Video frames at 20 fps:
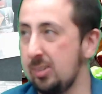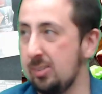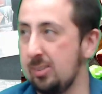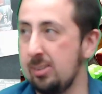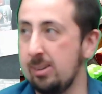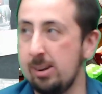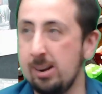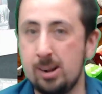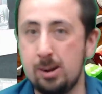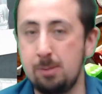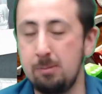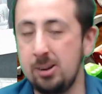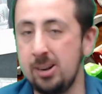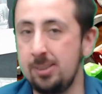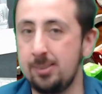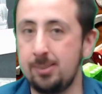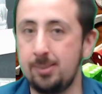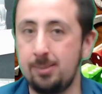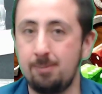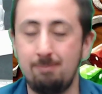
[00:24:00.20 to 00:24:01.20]
to 90
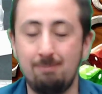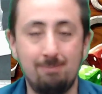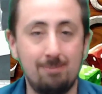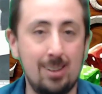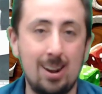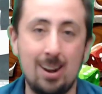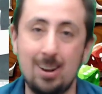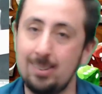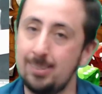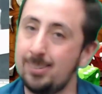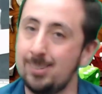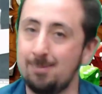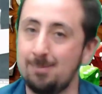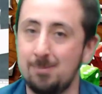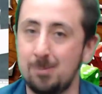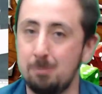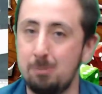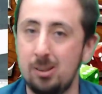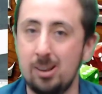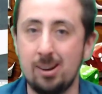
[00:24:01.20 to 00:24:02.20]
minutes, and it's good
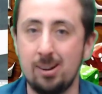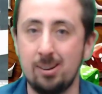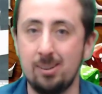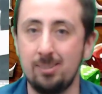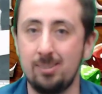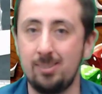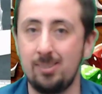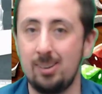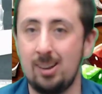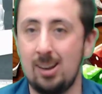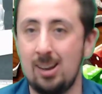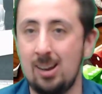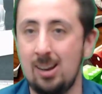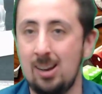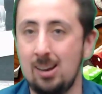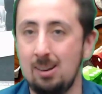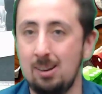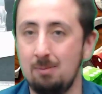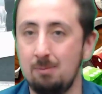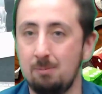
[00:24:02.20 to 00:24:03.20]
for players,
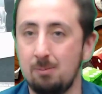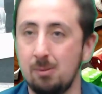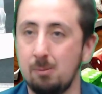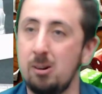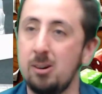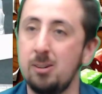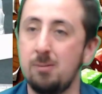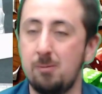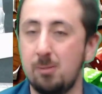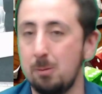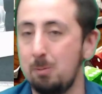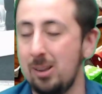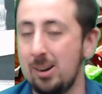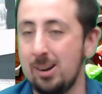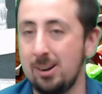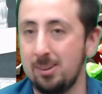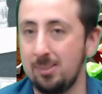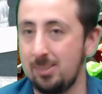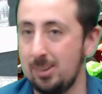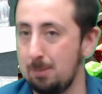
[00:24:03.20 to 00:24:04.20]
for 1 to 4
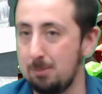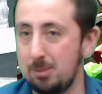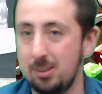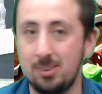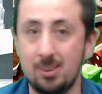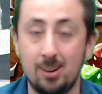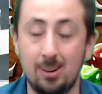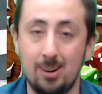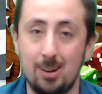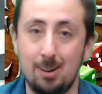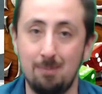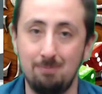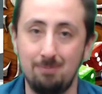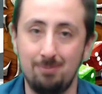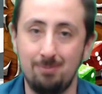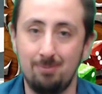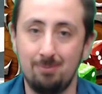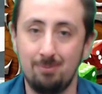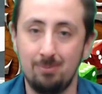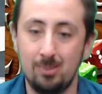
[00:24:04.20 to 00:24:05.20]
players, up to 10 and up.
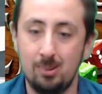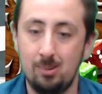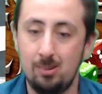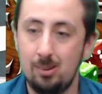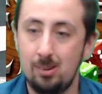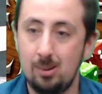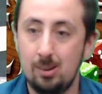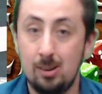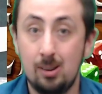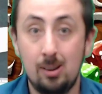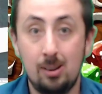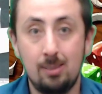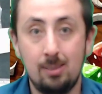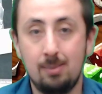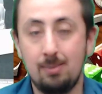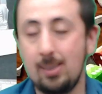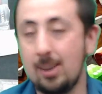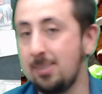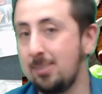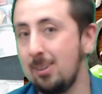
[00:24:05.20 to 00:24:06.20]

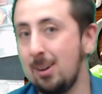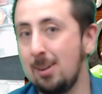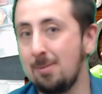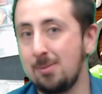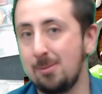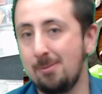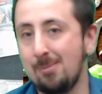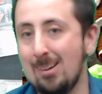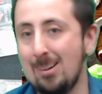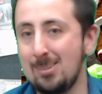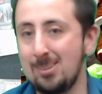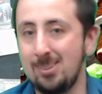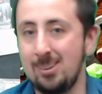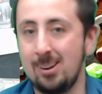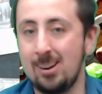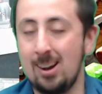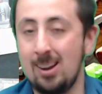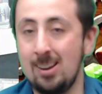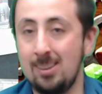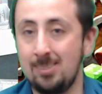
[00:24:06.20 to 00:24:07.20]
Thanks a lot for watching, you
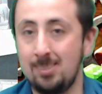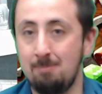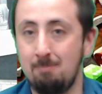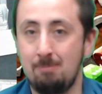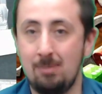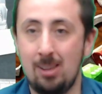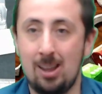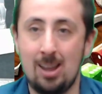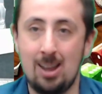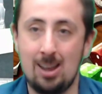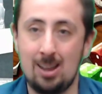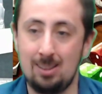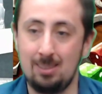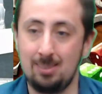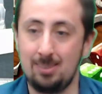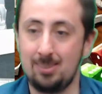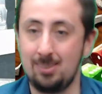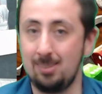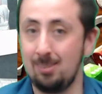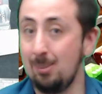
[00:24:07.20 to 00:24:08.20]
guys,
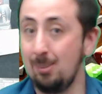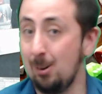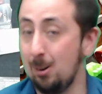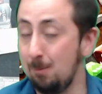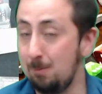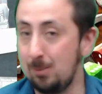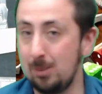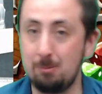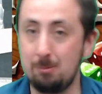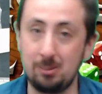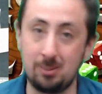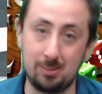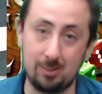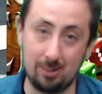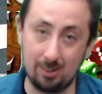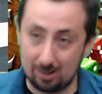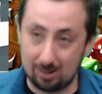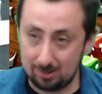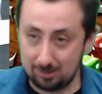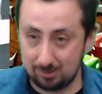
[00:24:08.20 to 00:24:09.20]
and hopefully we'll see you
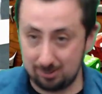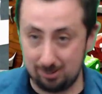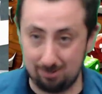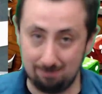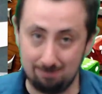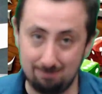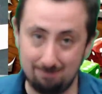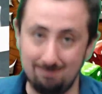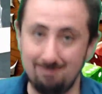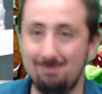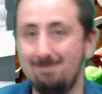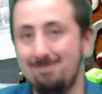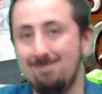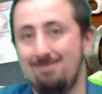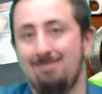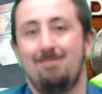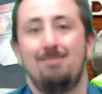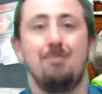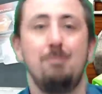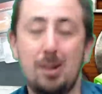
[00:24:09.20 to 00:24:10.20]
guys soon.
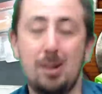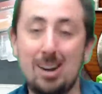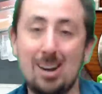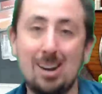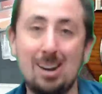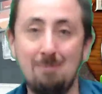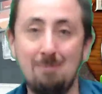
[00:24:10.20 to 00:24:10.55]
Bye.